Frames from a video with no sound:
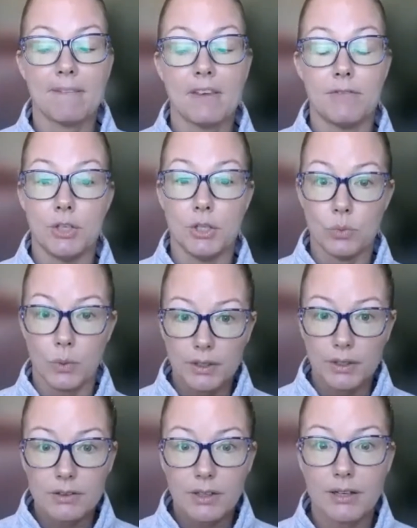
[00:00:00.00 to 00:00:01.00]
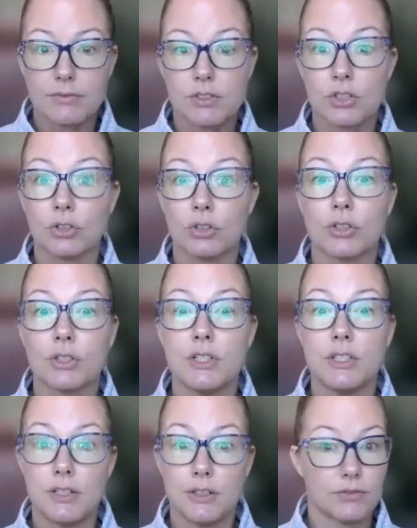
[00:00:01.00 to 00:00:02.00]
if you want your life to look
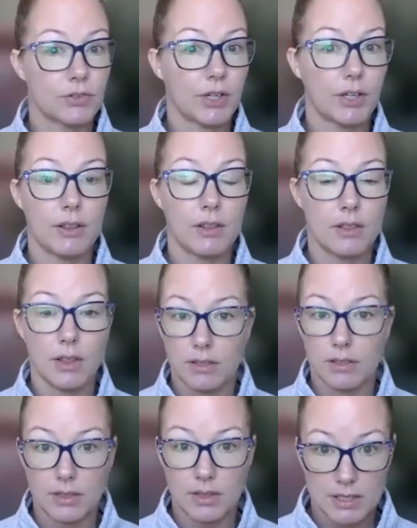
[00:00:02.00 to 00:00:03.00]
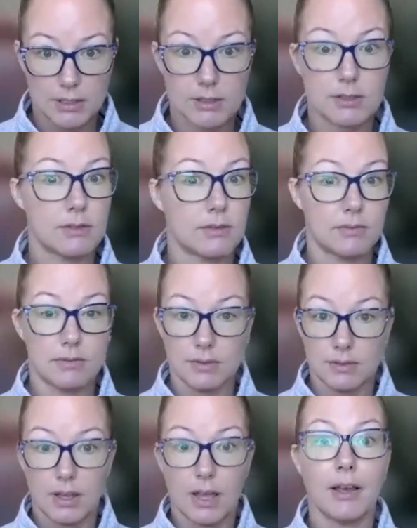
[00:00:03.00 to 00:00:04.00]
different than these
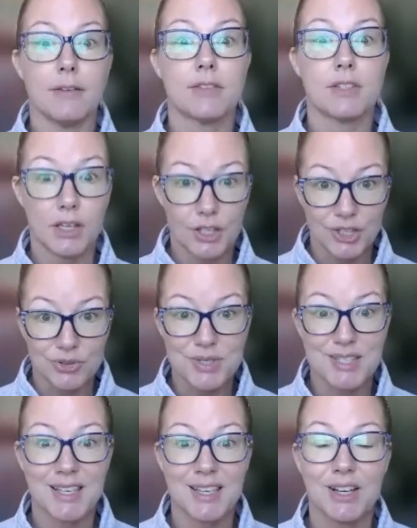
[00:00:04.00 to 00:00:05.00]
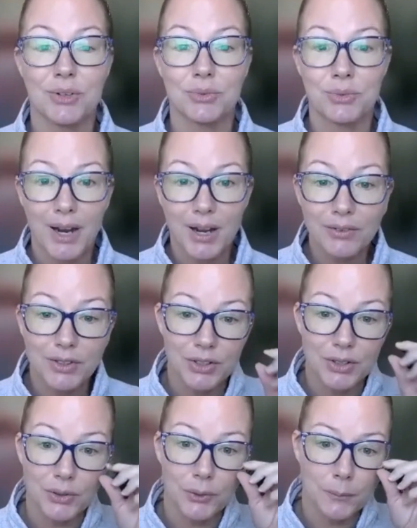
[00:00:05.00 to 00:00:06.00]
lives that you see around
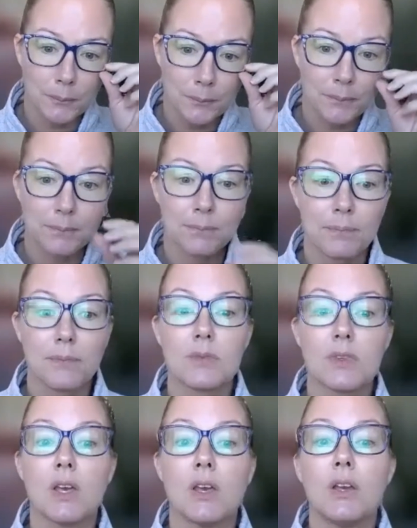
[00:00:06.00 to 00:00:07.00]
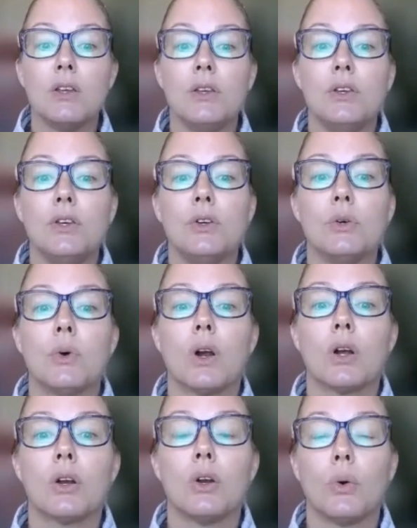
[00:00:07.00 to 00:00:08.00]
you, you
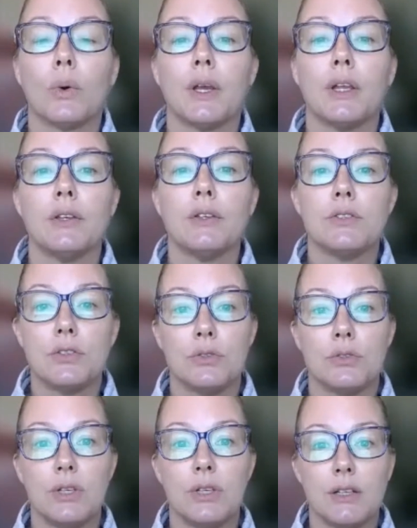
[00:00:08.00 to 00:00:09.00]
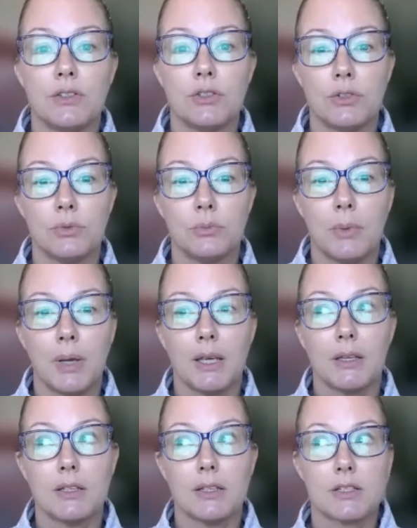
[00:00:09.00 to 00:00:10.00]
are going to need to
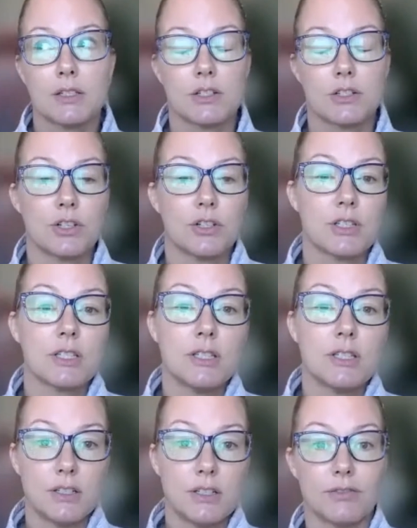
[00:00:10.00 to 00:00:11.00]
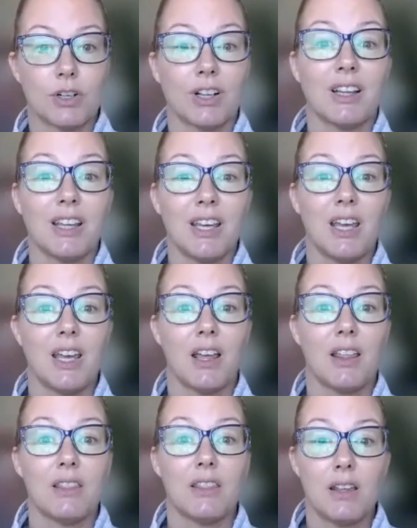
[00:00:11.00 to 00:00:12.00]
make decisions differently
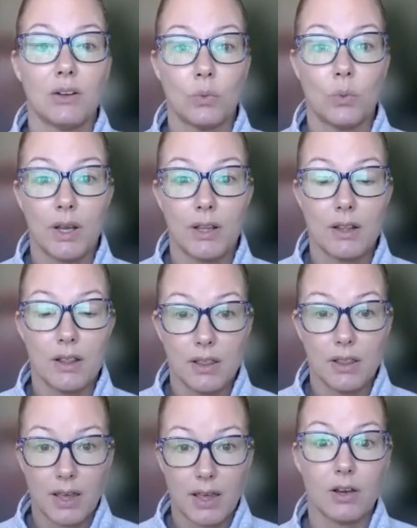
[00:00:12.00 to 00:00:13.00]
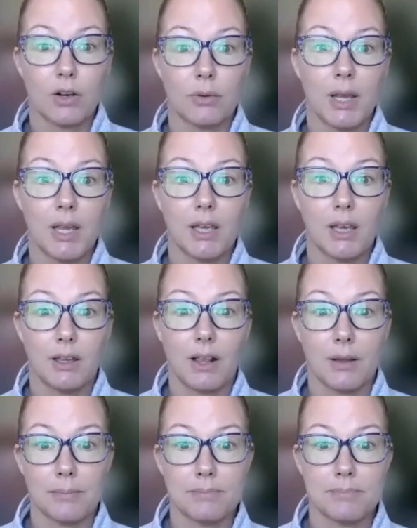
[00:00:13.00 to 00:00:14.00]
than what they are making them.